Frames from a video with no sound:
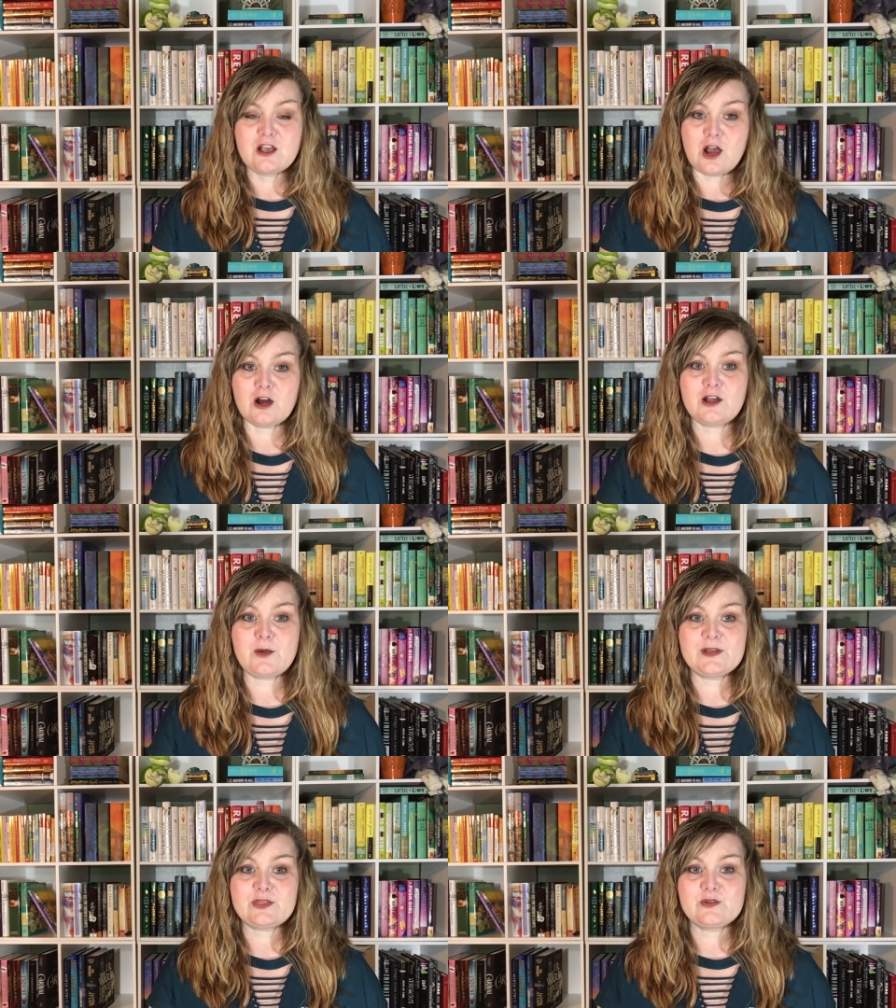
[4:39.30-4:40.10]
her
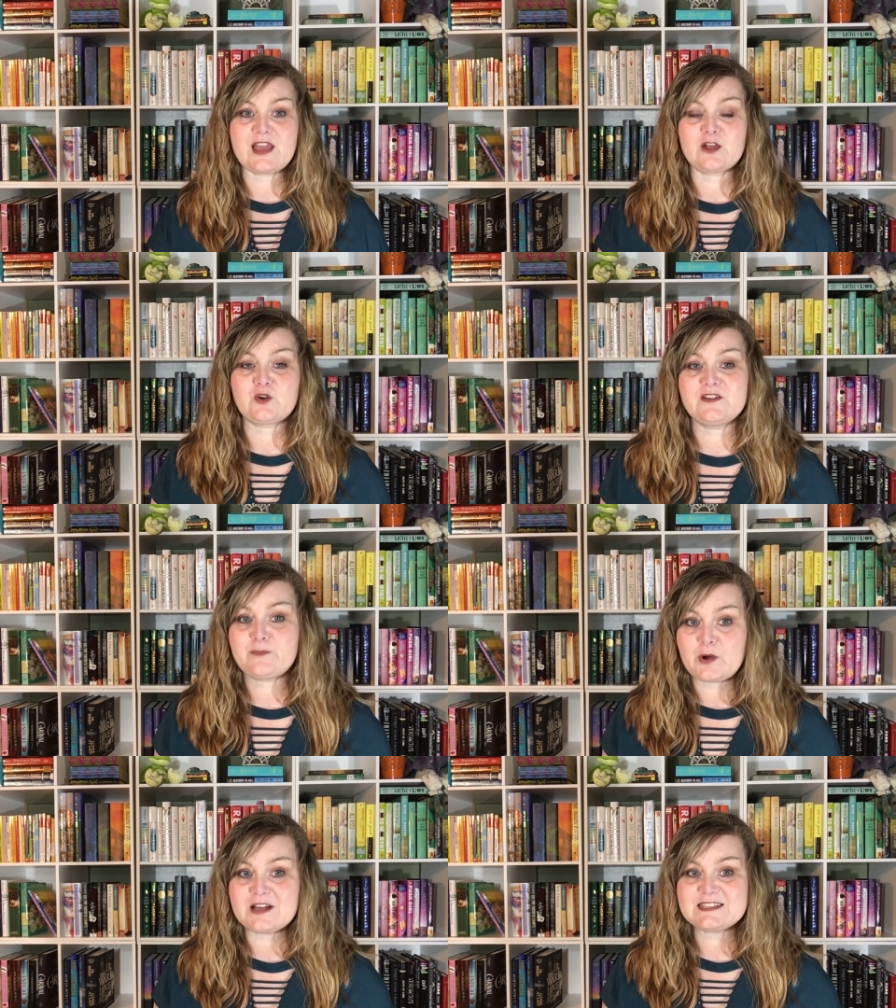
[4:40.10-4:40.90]
going through that grief
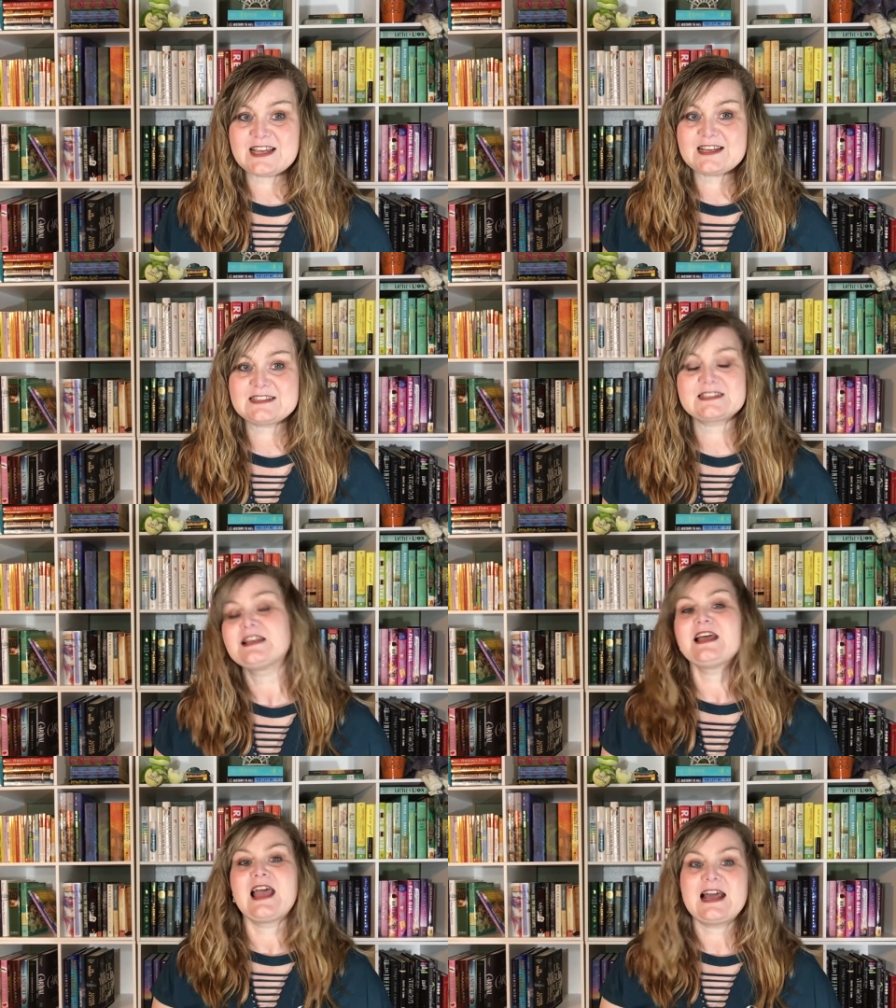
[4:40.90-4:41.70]
process
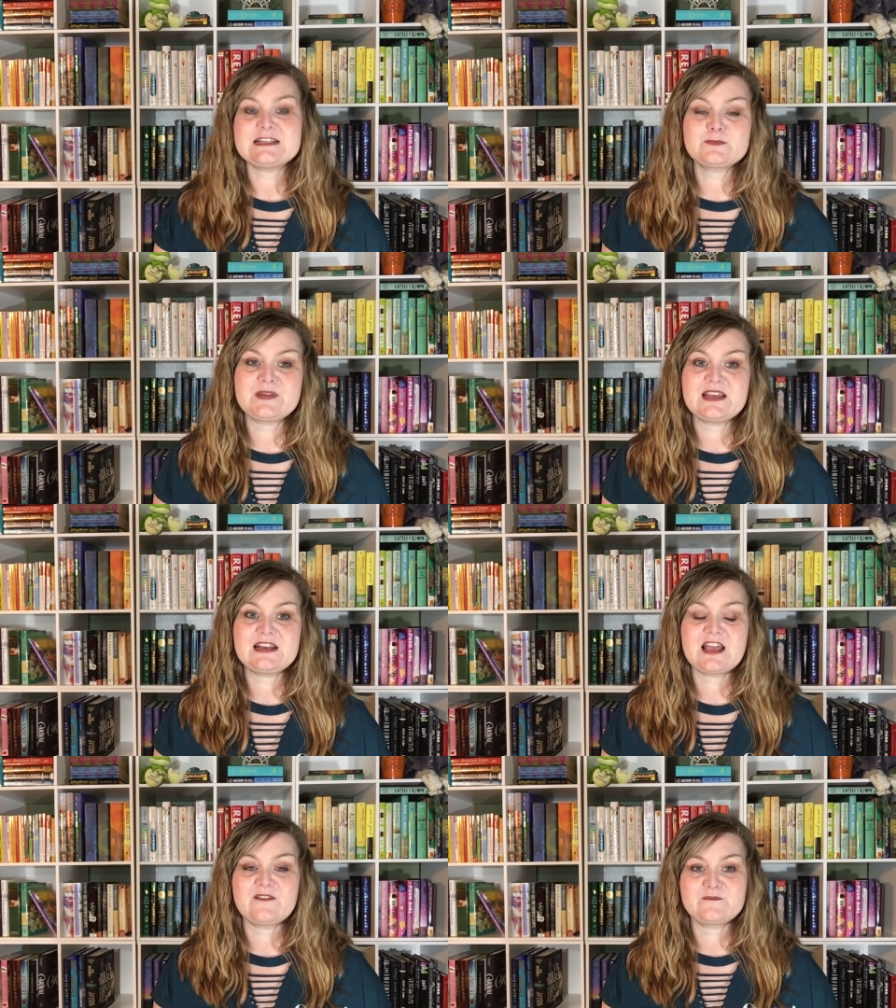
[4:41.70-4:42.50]
has
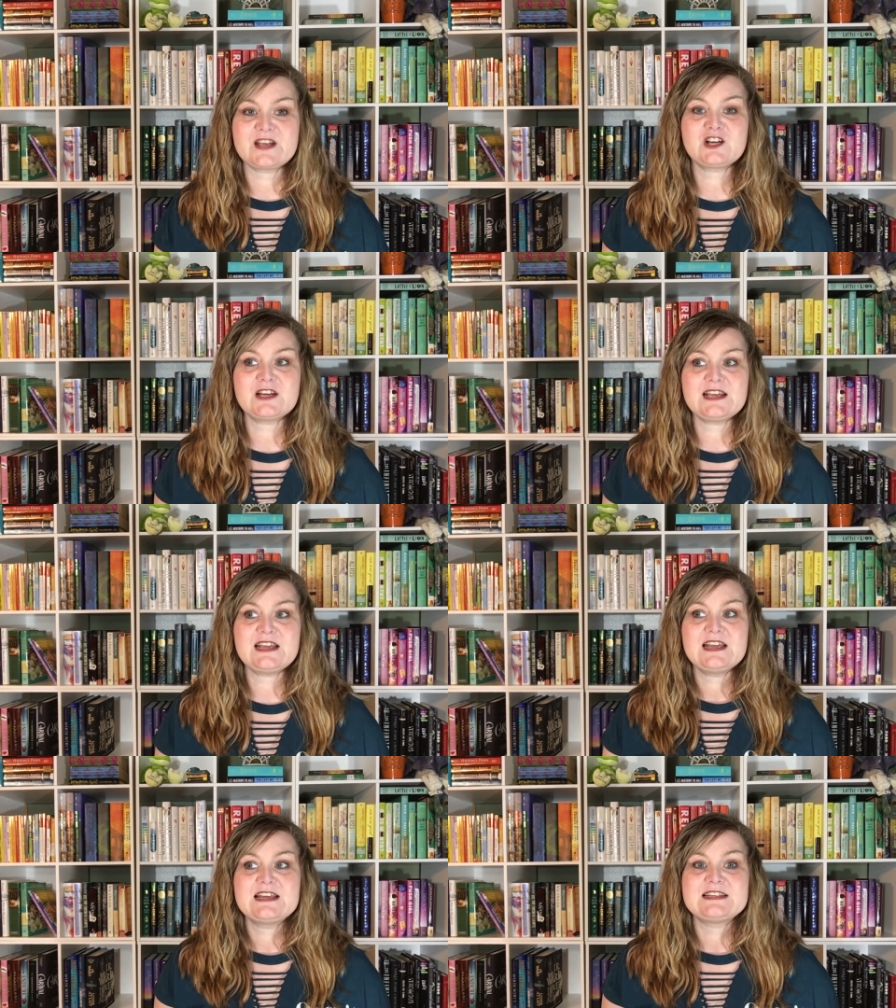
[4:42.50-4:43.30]
been
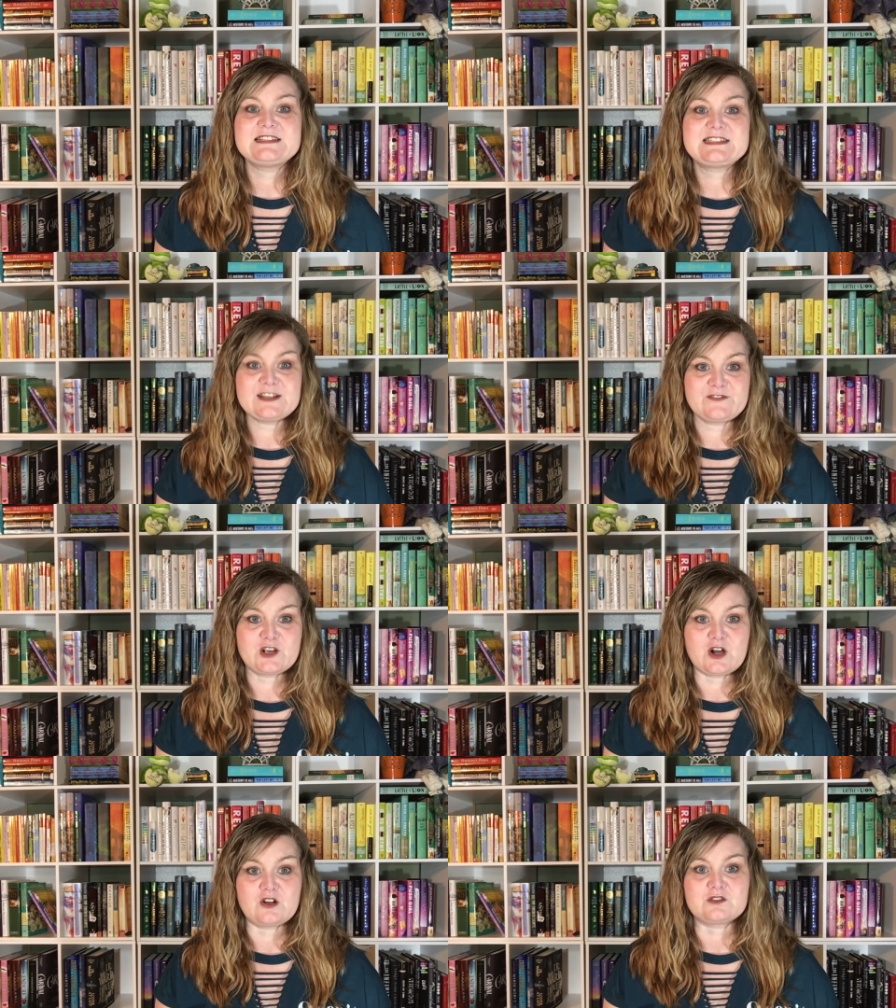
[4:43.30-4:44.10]
very
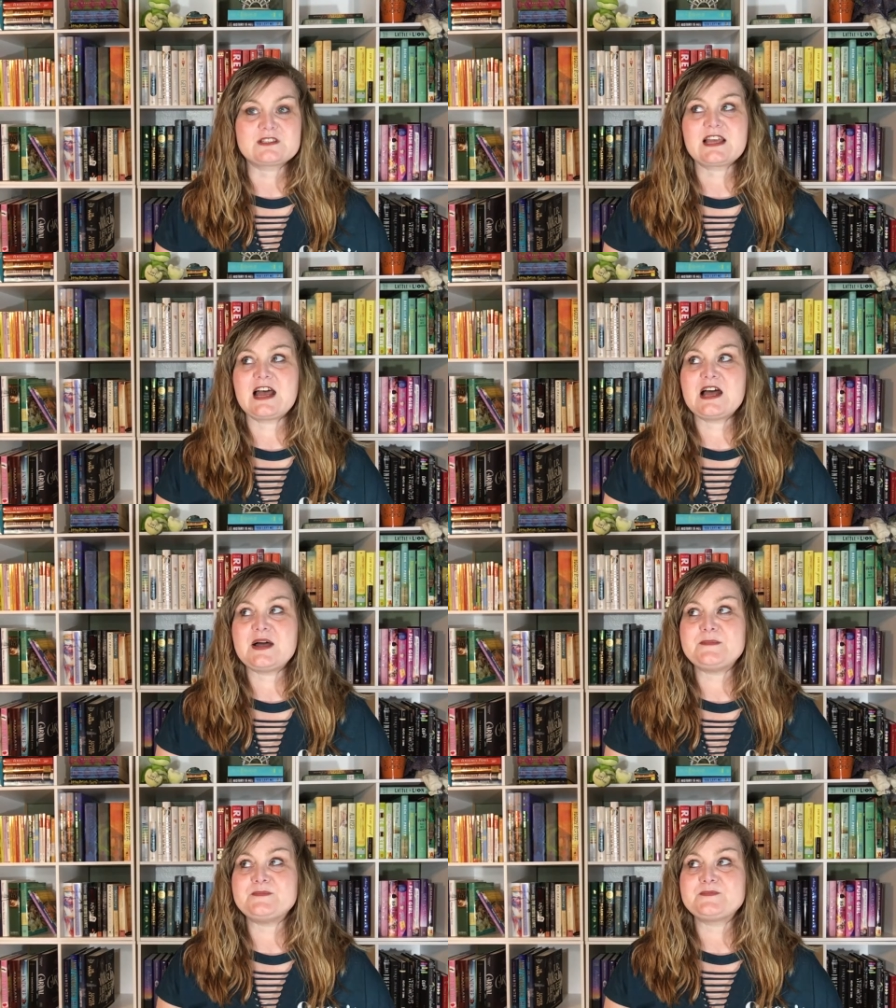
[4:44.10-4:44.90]
difficult
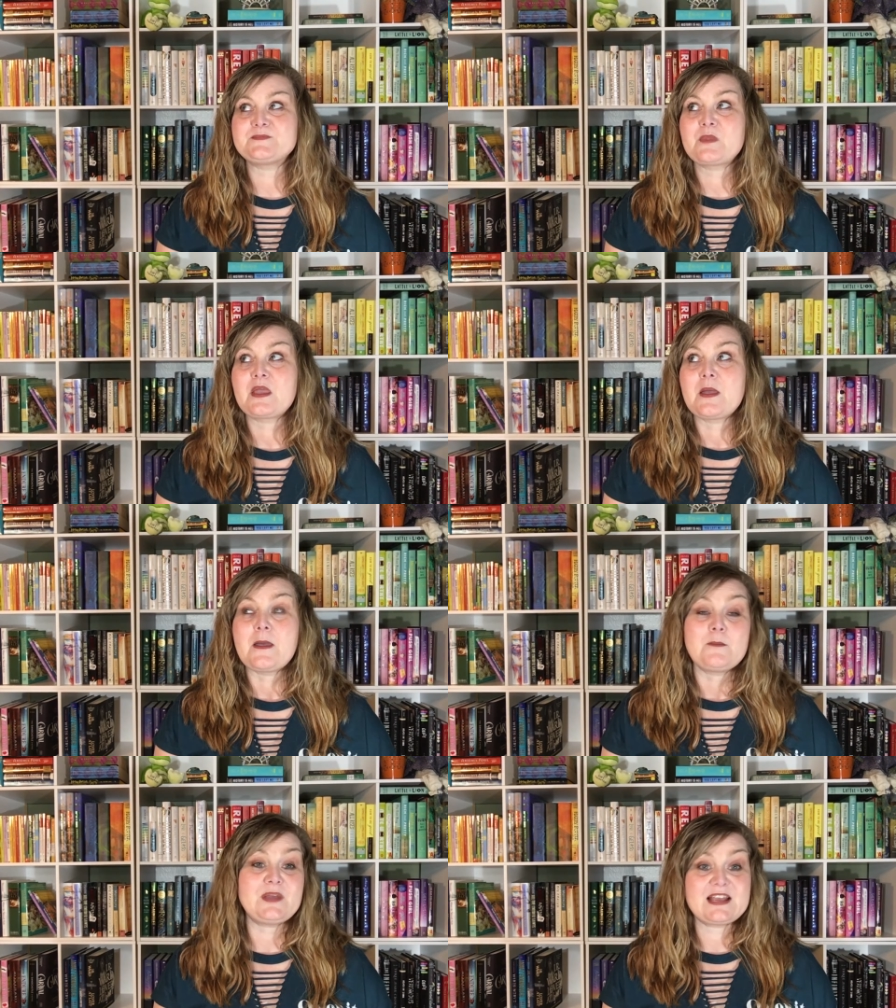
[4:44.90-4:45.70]

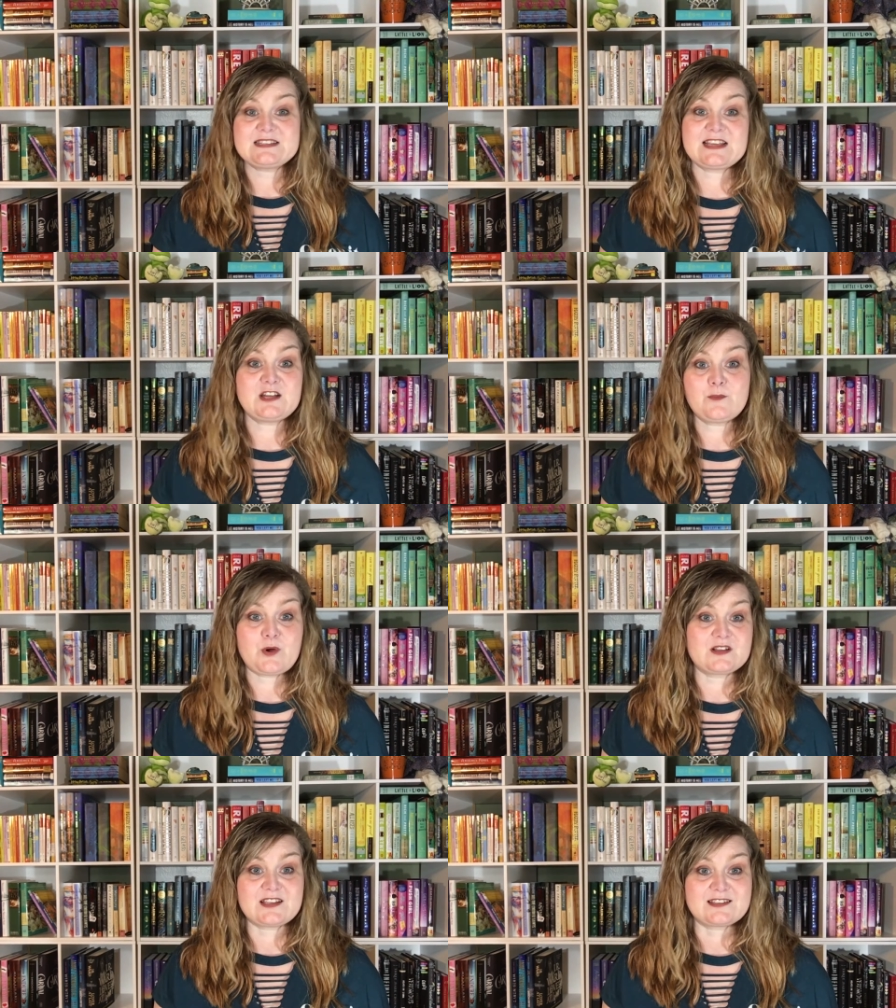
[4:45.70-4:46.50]
because they don't
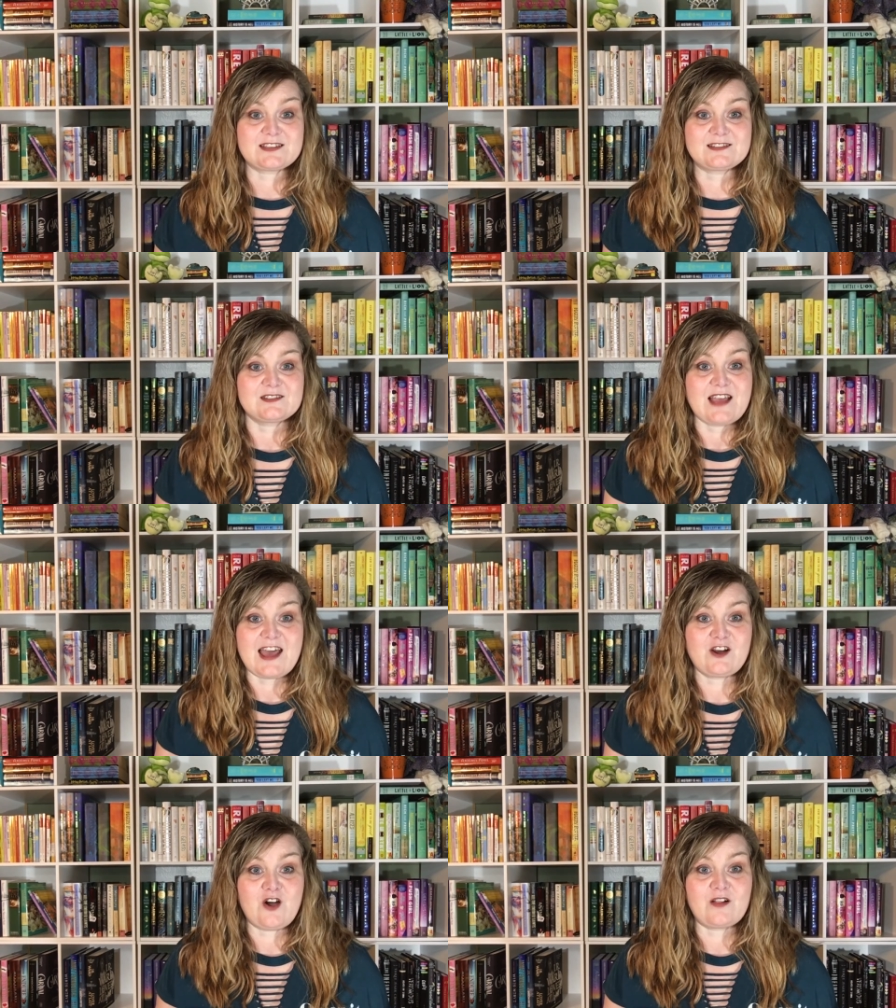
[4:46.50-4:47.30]
process it
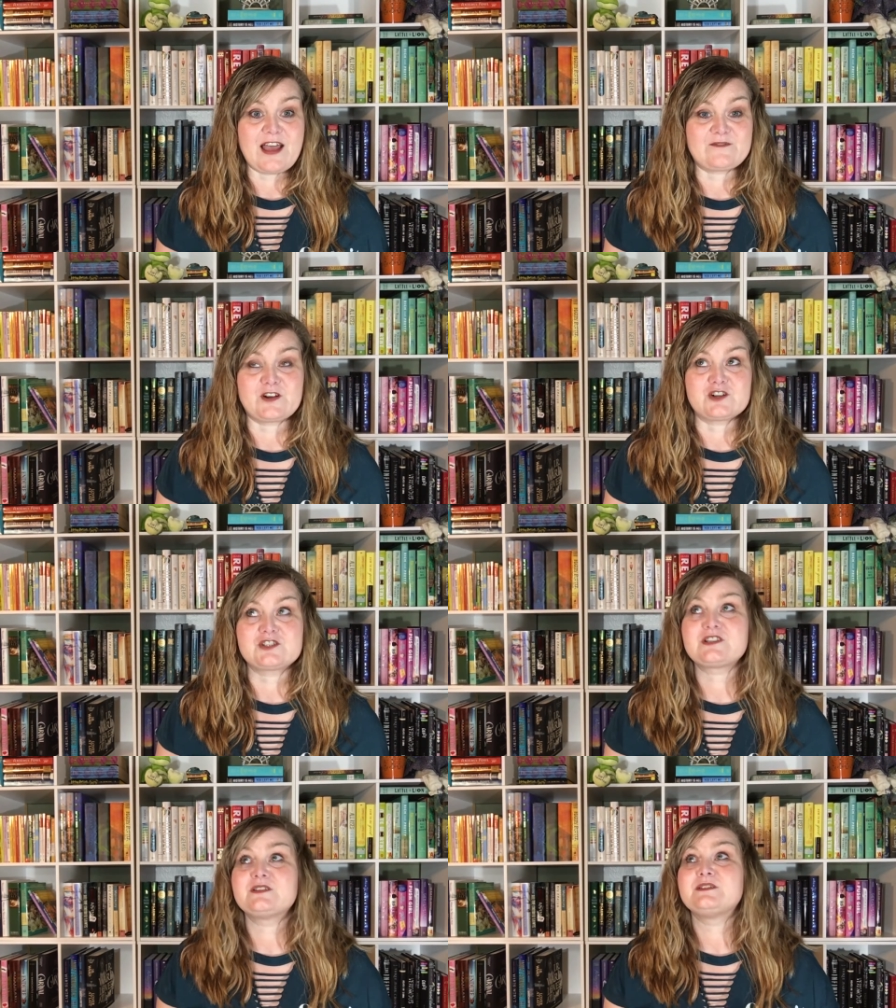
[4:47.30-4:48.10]
at all at
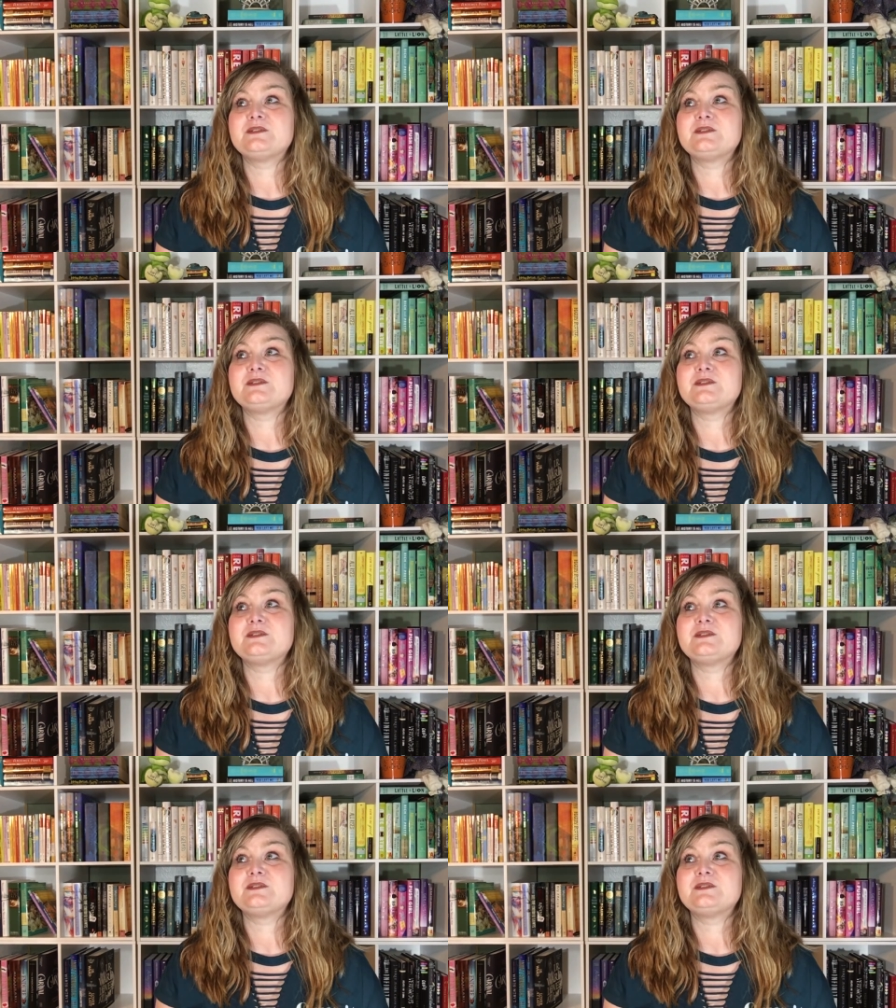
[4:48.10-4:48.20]
first.